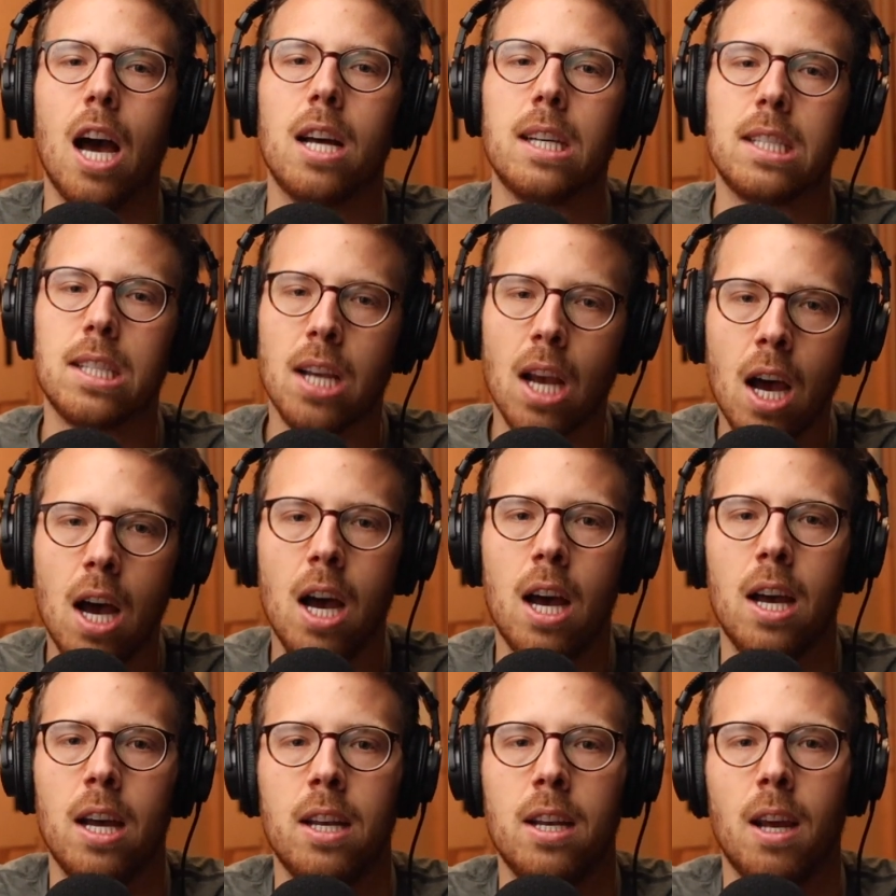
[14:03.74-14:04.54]
a
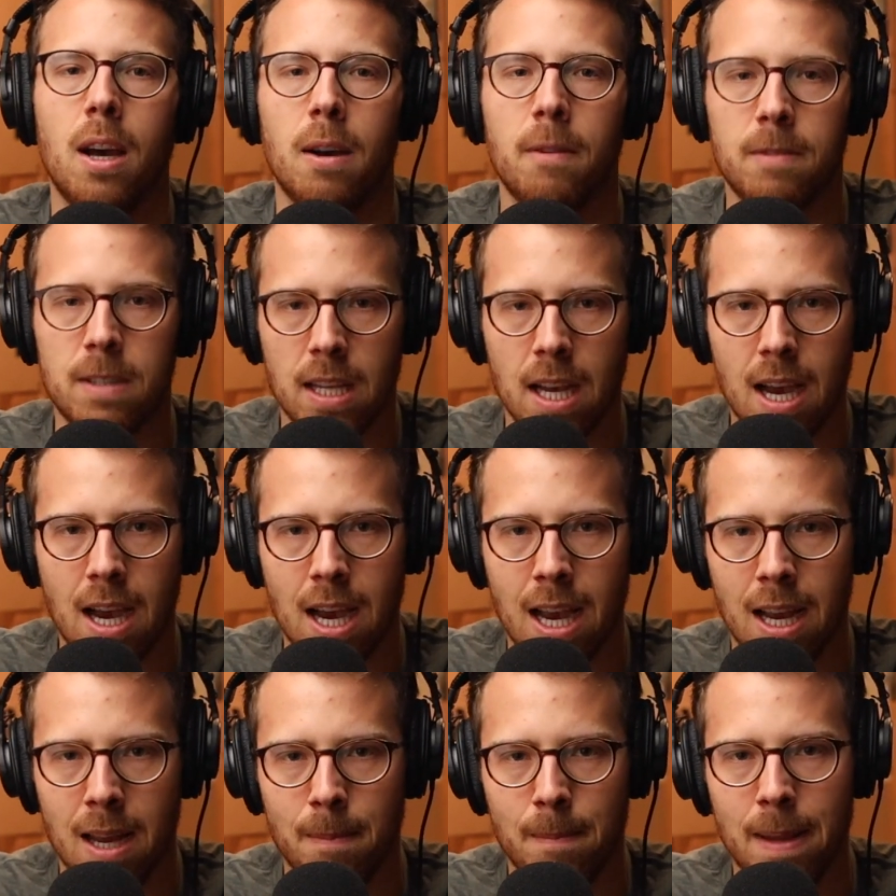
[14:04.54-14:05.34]
ton of
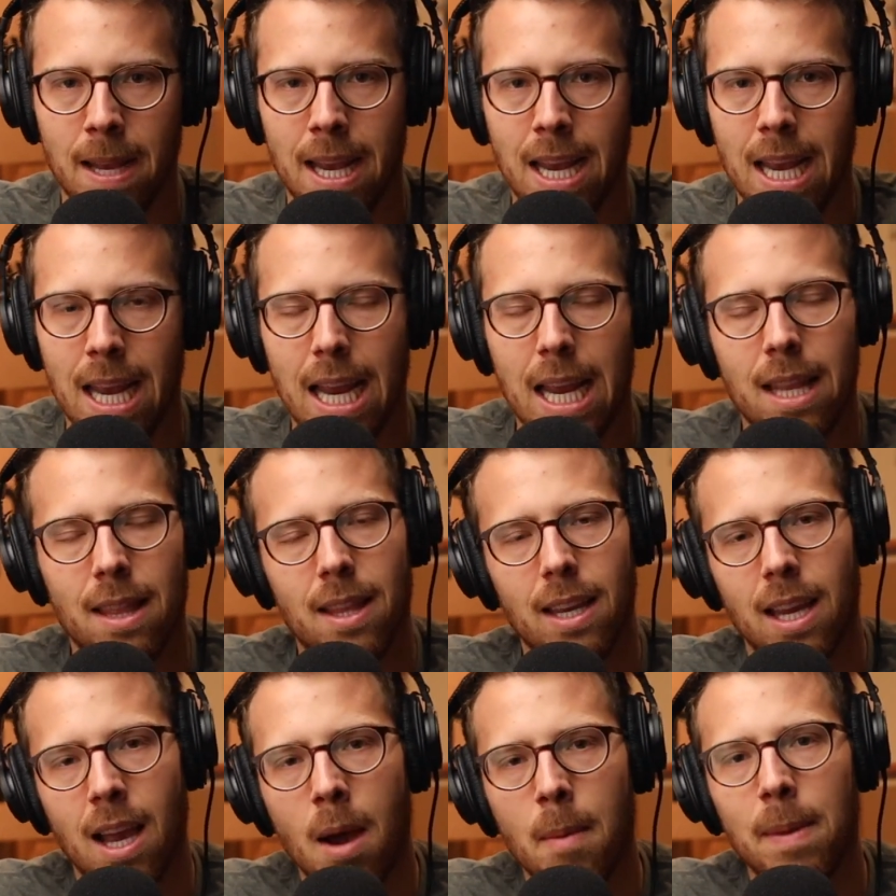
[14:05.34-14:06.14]
time in
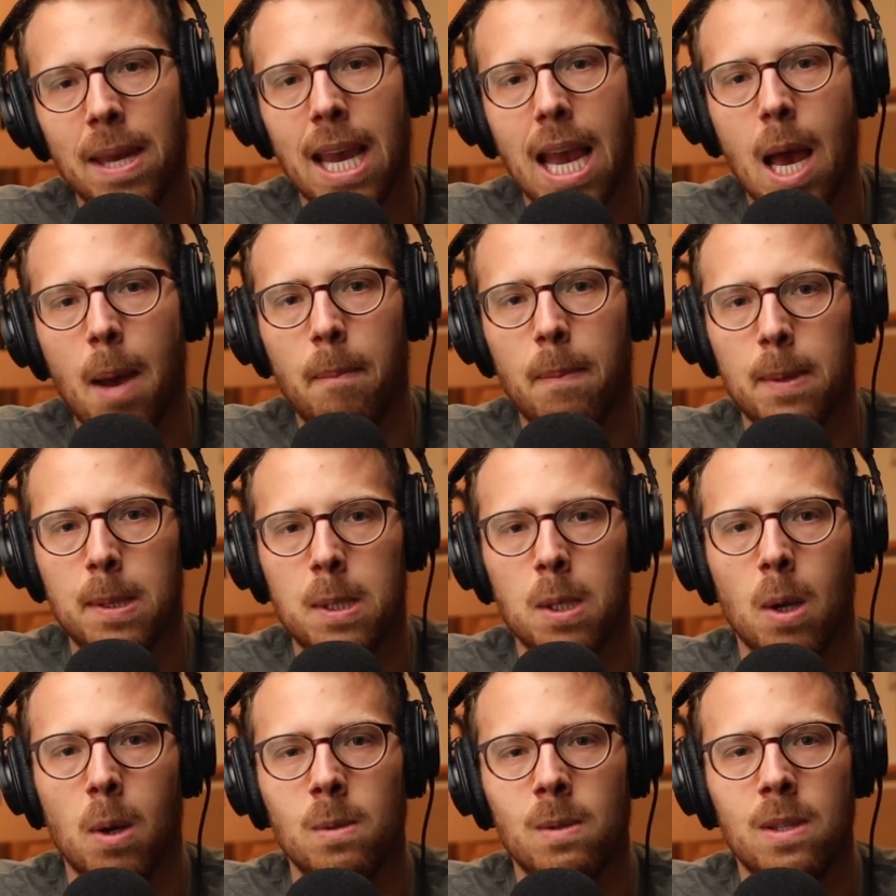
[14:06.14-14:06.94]
the coming
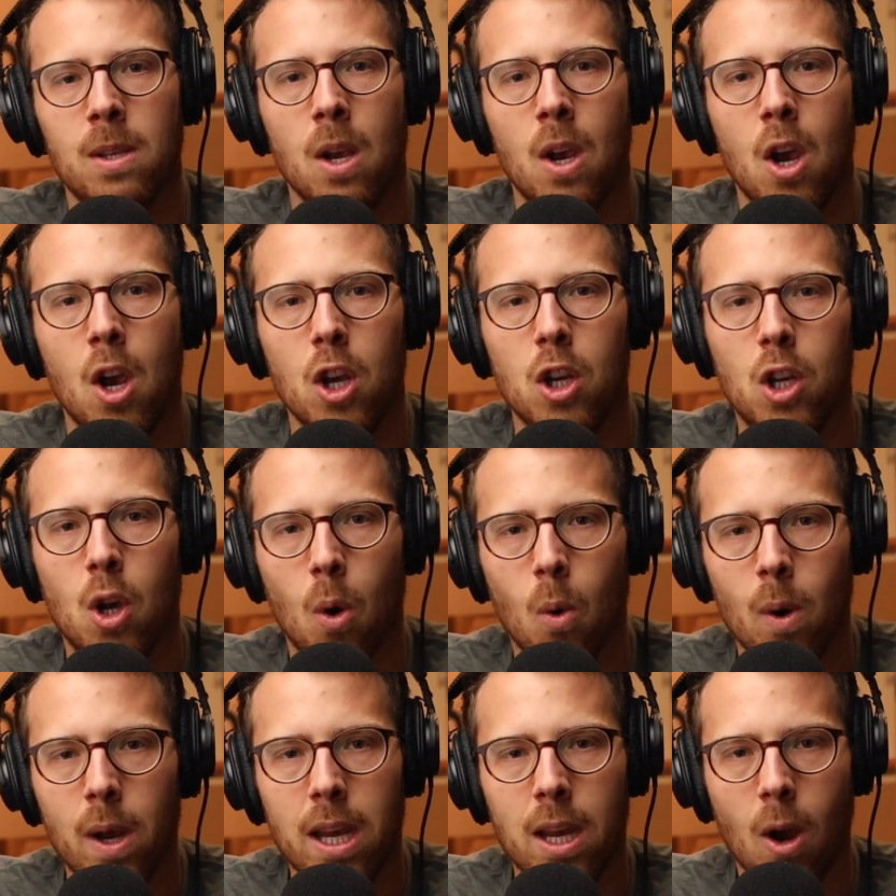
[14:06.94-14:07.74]
episodes
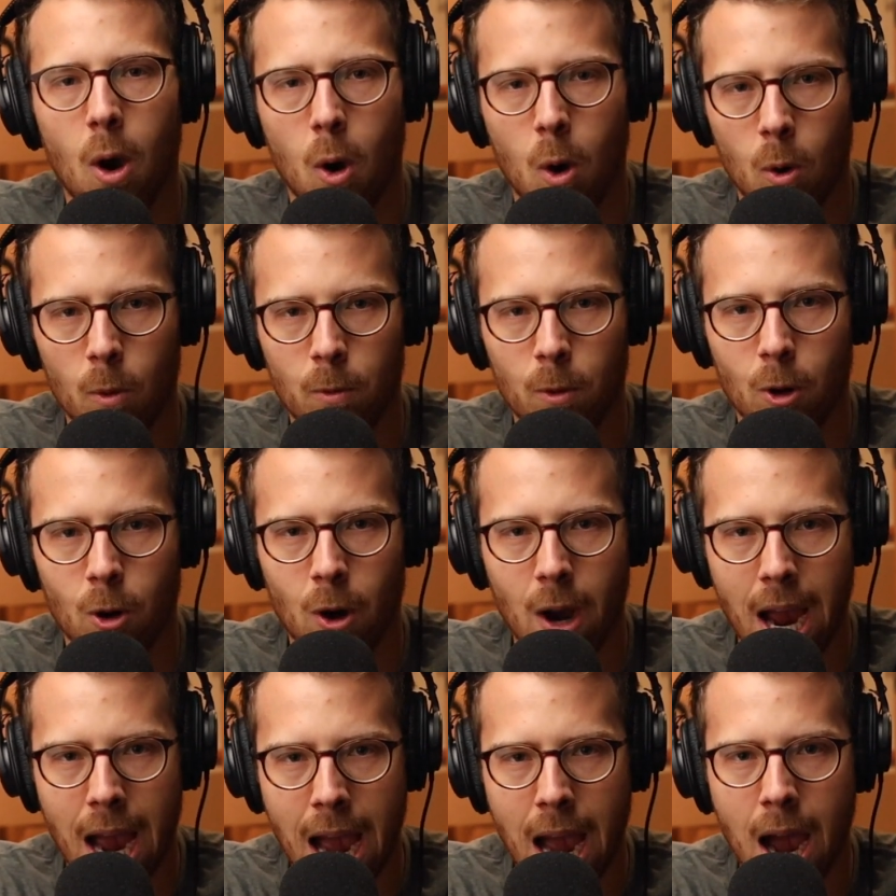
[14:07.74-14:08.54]
going
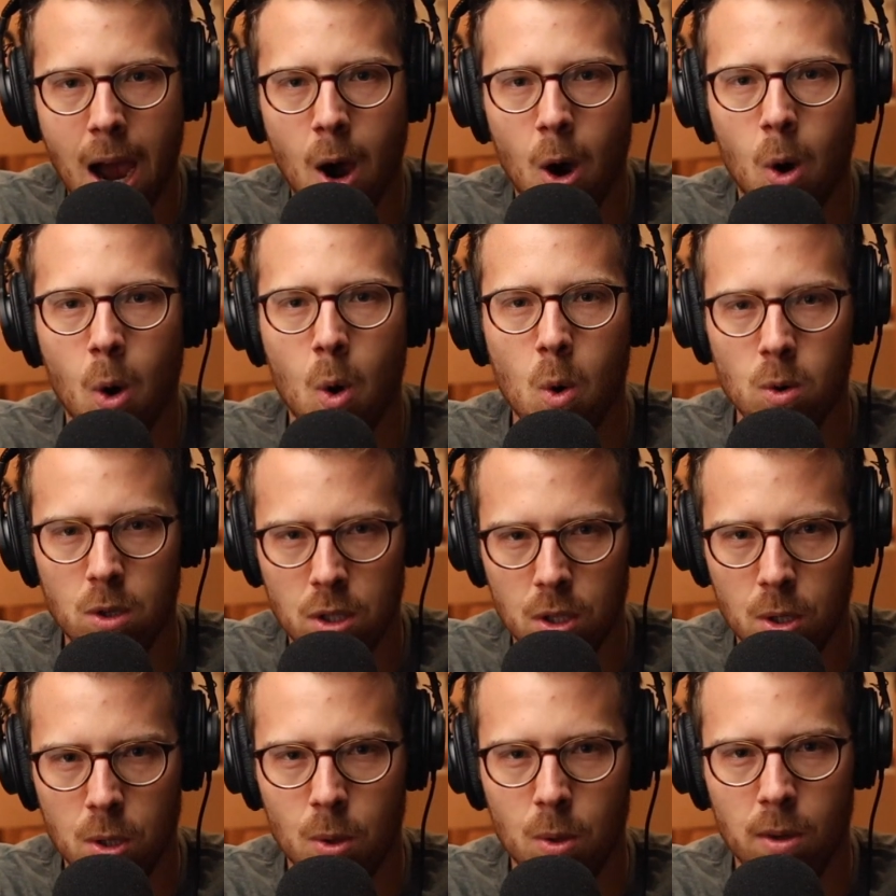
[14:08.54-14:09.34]
over how
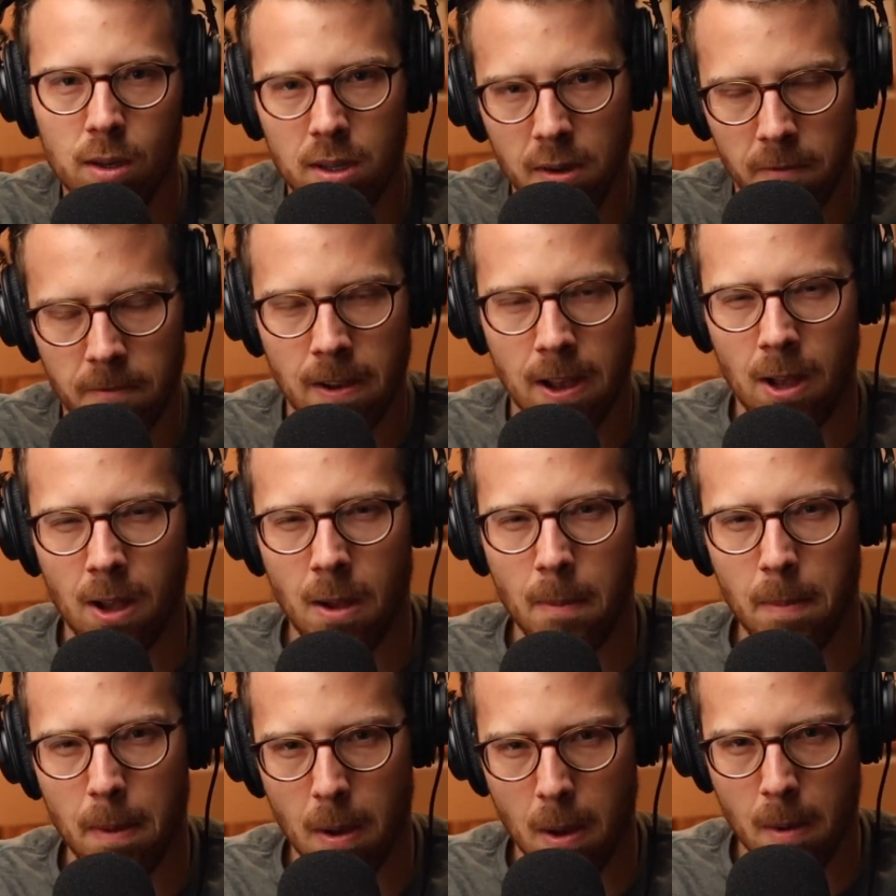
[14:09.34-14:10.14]
to
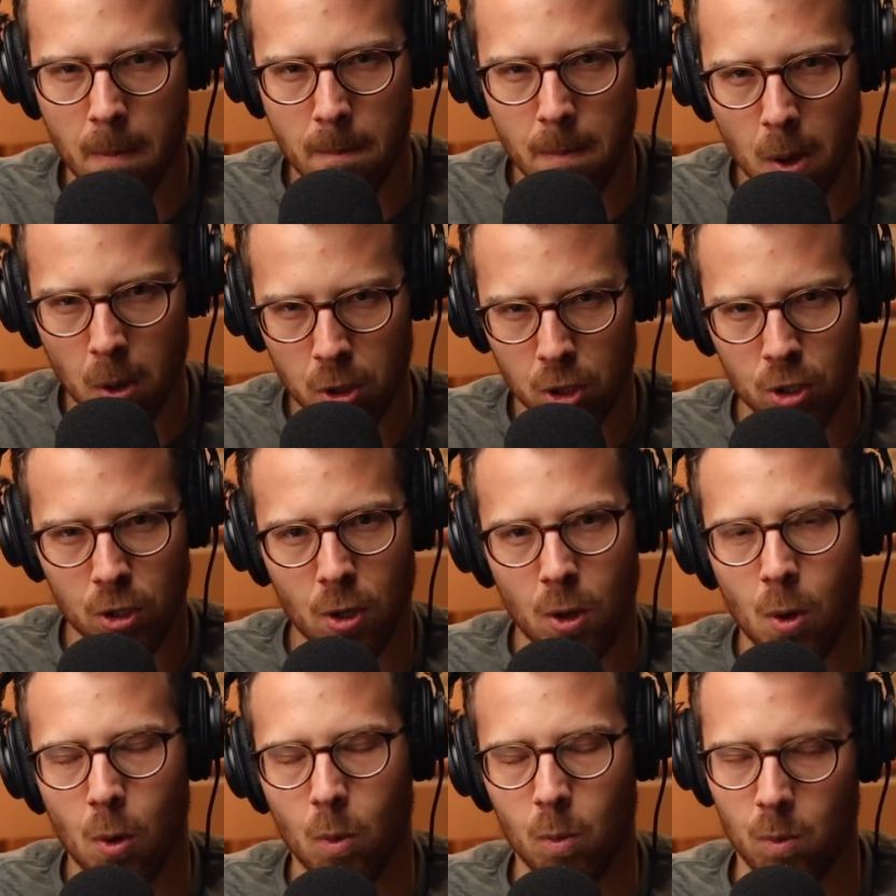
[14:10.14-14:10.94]
develop
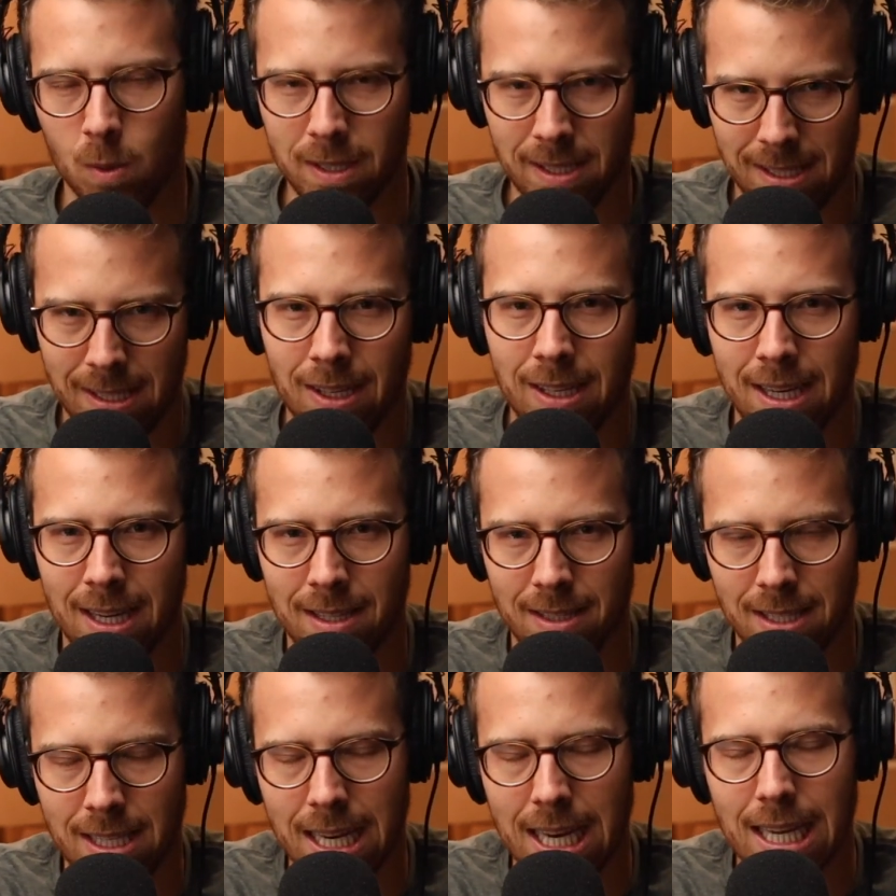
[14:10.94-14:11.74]
emotional
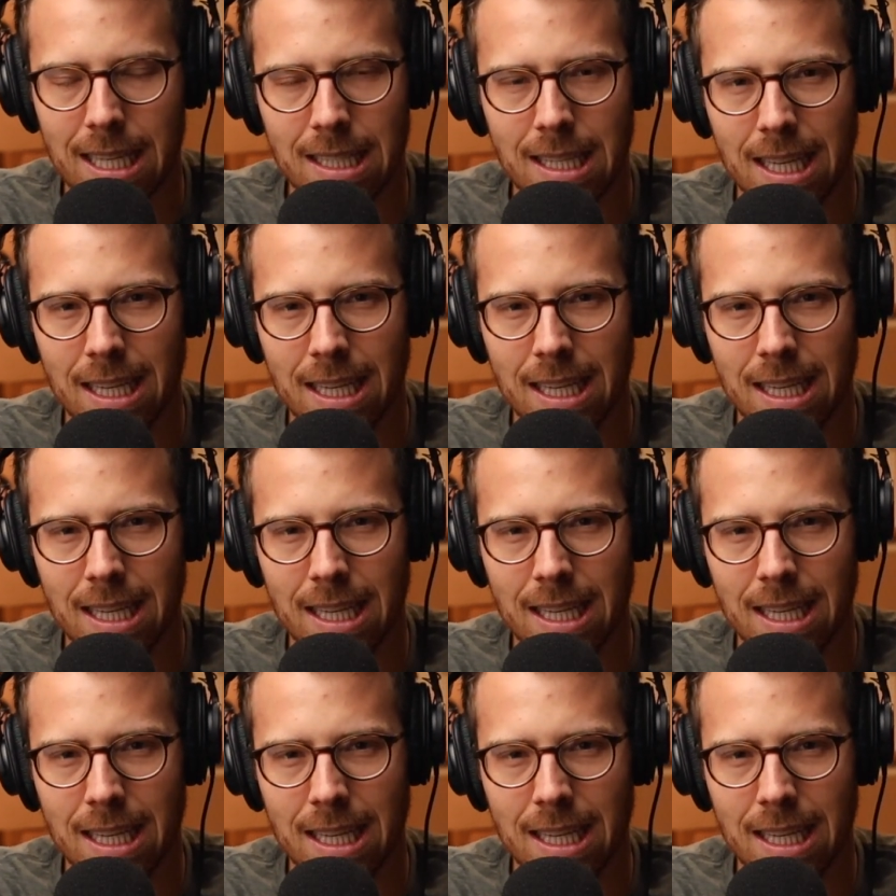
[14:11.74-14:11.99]
resiliency.